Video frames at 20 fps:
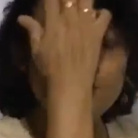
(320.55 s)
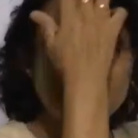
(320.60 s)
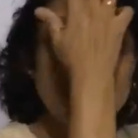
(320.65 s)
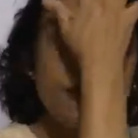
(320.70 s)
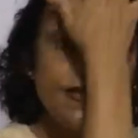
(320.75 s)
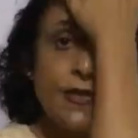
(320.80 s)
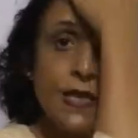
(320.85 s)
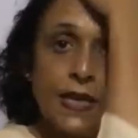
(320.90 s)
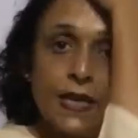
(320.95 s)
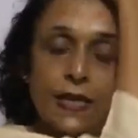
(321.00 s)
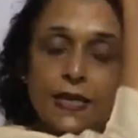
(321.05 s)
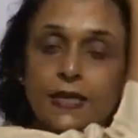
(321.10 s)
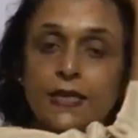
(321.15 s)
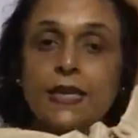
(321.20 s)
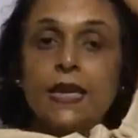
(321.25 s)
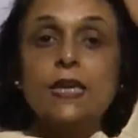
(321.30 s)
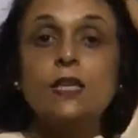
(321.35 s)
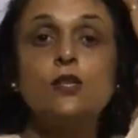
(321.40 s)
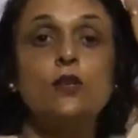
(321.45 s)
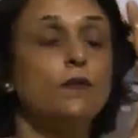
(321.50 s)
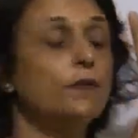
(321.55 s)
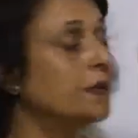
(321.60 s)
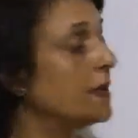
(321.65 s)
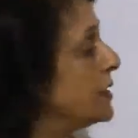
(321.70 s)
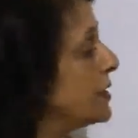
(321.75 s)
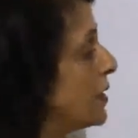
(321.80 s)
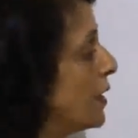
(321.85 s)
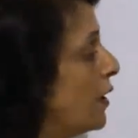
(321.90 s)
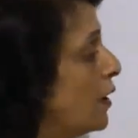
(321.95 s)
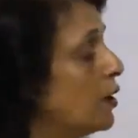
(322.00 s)
which is seen in case of
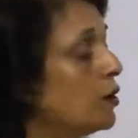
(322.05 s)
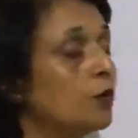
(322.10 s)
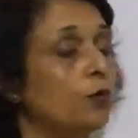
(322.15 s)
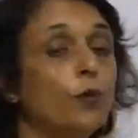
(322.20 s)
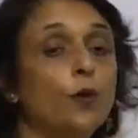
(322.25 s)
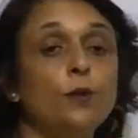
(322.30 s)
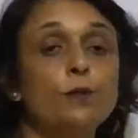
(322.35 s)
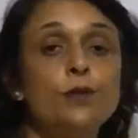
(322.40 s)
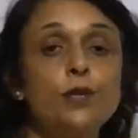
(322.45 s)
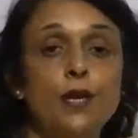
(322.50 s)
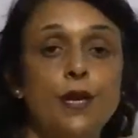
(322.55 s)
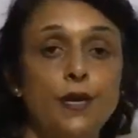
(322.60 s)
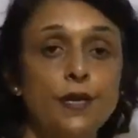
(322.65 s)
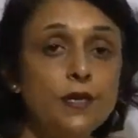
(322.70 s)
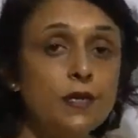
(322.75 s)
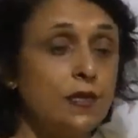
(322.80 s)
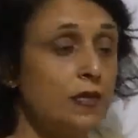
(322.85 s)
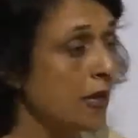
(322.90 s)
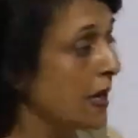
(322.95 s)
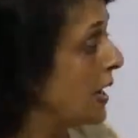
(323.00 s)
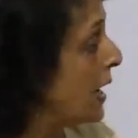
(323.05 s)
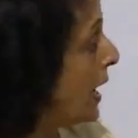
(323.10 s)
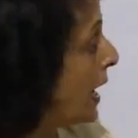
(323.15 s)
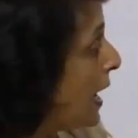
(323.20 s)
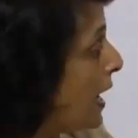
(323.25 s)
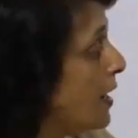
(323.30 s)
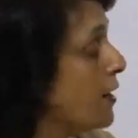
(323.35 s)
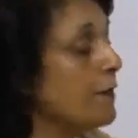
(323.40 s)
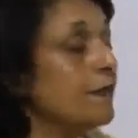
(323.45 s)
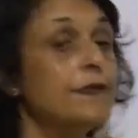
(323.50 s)
these earthworms, is
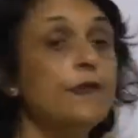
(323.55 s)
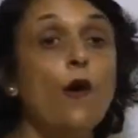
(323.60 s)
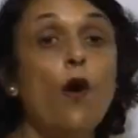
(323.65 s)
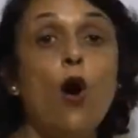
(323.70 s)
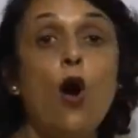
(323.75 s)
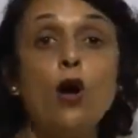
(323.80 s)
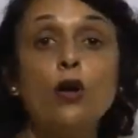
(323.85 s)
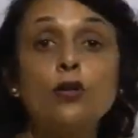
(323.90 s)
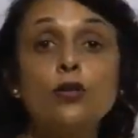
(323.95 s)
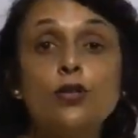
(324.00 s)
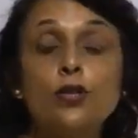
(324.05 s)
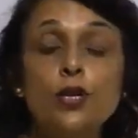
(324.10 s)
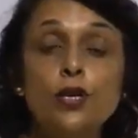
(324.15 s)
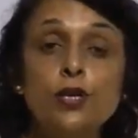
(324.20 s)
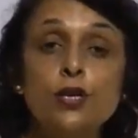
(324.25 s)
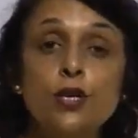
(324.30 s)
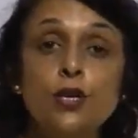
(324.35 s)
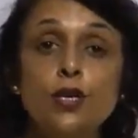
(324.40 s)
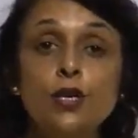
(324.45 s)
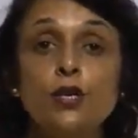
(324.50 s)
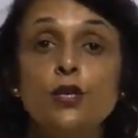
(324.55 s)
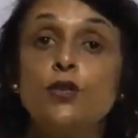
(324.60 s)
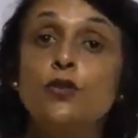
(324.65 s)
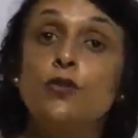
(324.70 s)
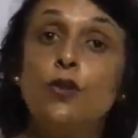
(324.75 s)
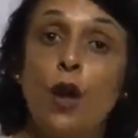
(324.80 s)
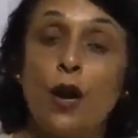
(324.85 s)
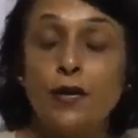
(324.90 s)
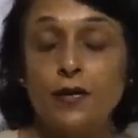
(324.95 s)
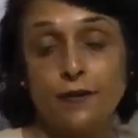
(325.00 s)
if oxygen is
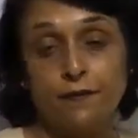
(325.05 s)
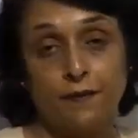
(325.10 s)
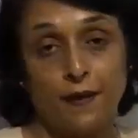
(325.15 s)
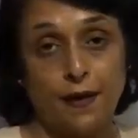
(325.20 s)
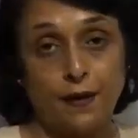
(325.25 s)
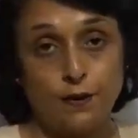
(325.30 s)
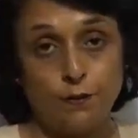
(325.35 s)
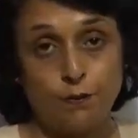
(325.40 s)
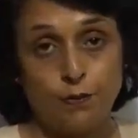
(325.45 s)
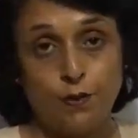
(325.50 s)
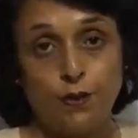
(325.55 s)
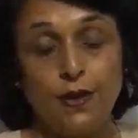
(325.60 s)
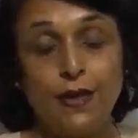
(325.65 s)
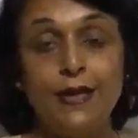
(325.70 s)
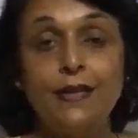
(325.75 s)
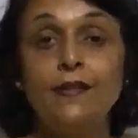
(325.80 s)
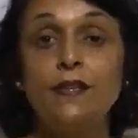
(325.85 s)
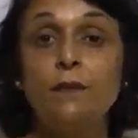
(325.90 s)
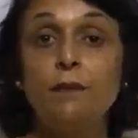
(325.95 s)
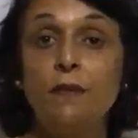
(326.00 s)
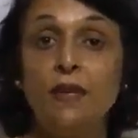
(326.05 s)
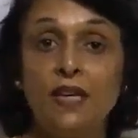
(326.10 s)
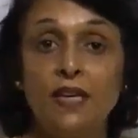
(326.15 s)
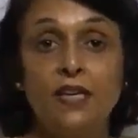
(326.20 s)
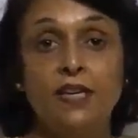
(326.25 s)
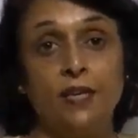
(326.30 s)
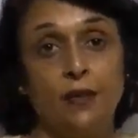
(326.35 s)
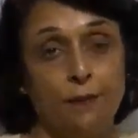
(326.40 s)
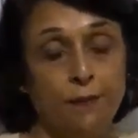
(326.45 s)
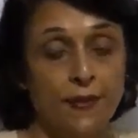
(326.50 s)
not available in the
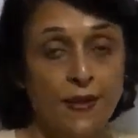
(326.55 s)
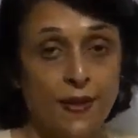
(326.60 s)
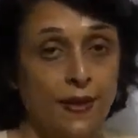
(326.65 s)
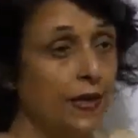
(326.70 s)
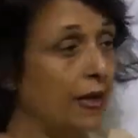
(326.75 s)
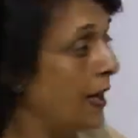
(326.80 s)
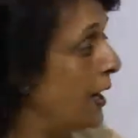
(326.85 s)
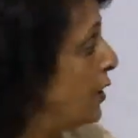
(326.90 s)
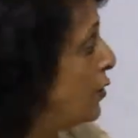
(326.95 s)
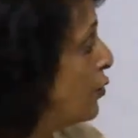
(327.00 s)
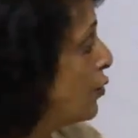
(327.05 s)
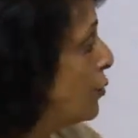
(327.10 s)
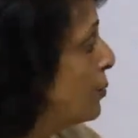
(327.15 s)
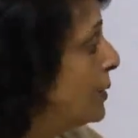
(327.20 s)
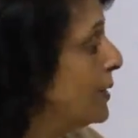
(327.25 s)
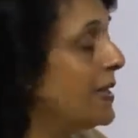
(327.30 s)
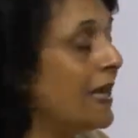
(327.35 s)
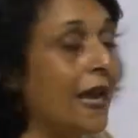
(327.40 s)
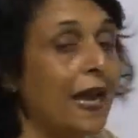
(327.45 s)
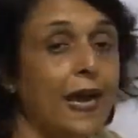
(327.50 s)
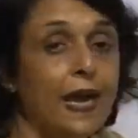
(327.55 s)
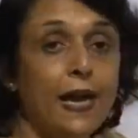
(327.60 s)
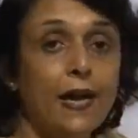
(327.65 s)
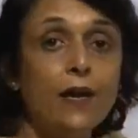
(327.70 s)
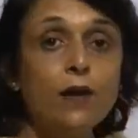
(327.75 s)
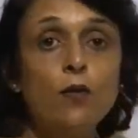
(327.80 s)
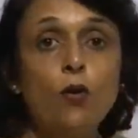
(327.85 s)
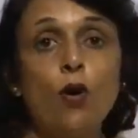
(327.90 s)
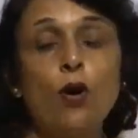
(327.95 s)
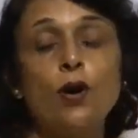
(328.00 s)
medium, it could be the
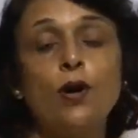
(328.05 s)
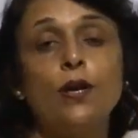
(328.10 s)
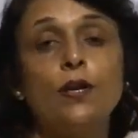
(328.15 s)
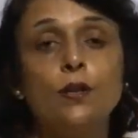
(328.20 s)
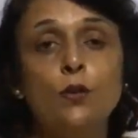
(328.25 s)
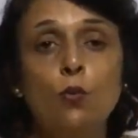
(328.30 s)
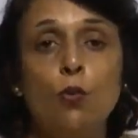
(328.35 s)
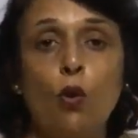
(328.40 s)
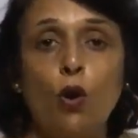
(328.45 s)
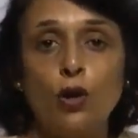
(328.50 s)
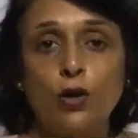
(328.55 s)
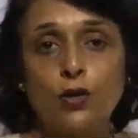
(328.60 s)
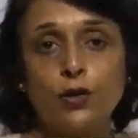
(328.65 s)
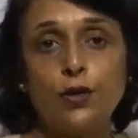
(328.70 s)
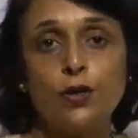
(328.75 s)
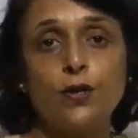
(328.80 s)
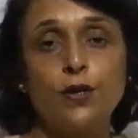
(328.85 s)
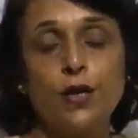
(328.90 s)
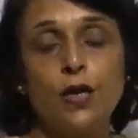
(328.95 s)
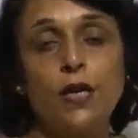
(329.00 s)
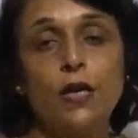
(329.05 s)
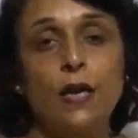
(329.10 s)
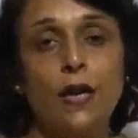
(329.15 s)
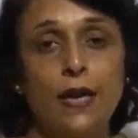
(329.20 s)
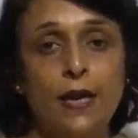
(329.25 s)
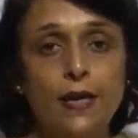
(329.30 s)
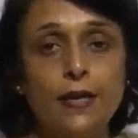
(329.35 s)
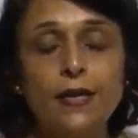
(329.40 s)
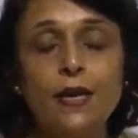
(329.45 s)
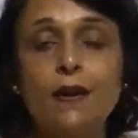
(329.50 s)
air or in the watery
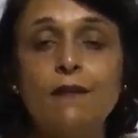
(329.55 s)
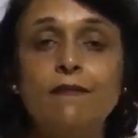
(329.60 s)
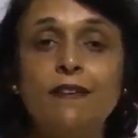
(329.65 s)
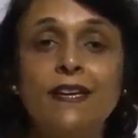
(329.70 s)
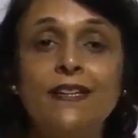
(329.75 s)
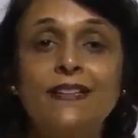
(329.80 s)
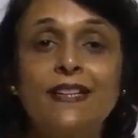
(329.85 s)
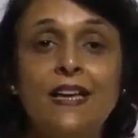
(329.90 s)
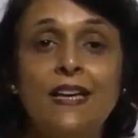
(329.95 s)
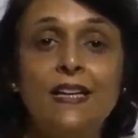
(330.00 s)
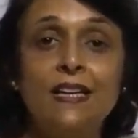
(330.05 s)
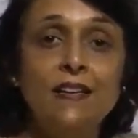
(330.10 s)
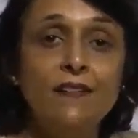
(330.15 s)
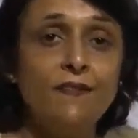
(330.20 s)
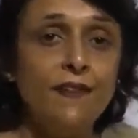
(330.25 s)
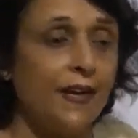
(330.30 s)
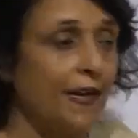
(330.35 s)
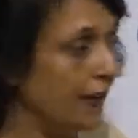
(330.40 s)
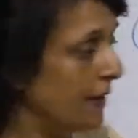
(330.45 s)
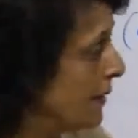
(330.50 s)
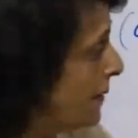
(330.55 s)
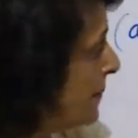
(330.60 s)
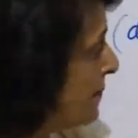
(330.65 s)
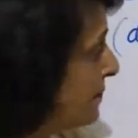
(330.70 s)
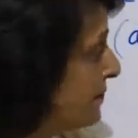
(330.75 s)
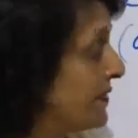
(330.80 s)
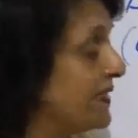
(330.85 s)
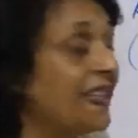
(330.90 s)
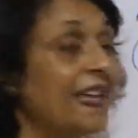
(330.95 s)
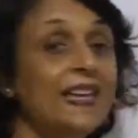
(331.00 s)
area where they're living,
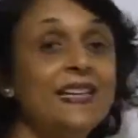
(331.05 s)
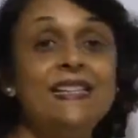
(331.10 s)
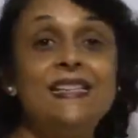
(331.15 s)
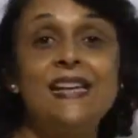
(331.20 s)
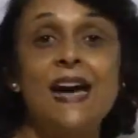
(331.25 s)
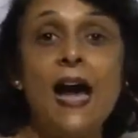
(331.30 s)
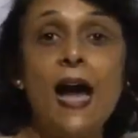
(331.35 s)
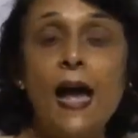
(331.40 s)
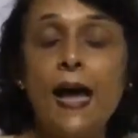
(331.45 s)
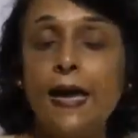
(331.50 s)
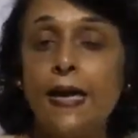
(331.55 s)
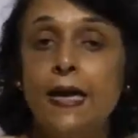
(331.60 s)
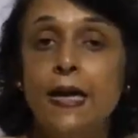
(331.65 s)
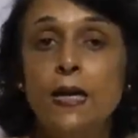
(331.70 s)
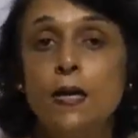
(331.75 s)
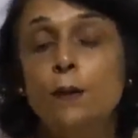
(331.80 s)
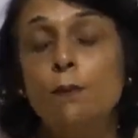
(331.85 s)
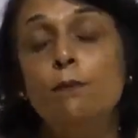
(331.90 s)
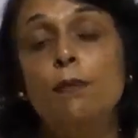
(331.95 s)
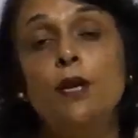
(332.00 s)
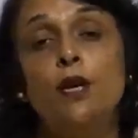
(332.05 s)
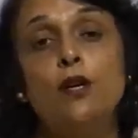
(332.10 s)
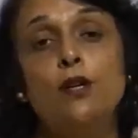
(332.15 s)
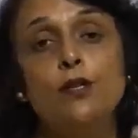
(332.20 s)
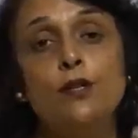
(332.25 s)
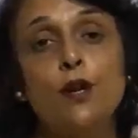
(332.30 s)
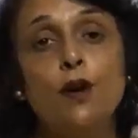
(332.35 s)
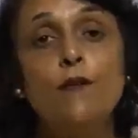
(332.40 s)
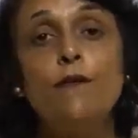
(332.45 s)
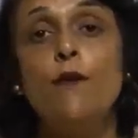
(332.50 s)
they die
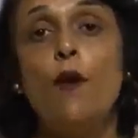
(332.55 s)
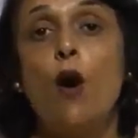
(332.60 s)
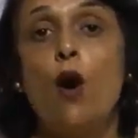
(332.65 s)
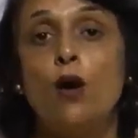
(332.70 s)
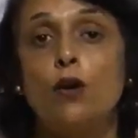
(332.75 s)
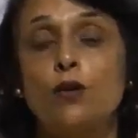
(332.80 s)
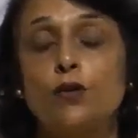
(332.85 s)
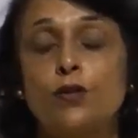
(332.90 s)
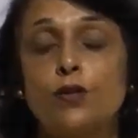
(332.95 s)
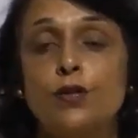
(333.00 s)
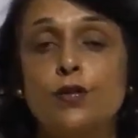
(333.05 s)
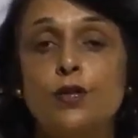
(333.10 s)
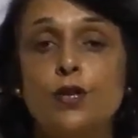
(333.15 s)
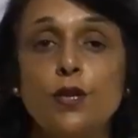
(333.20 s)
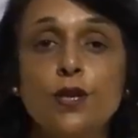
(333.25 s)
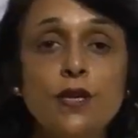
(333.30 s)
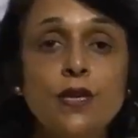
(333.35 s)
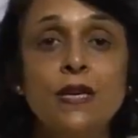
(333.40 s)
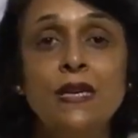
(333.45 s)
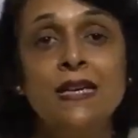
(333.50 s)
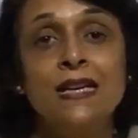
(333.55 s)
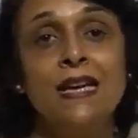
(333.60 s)
because of oxygen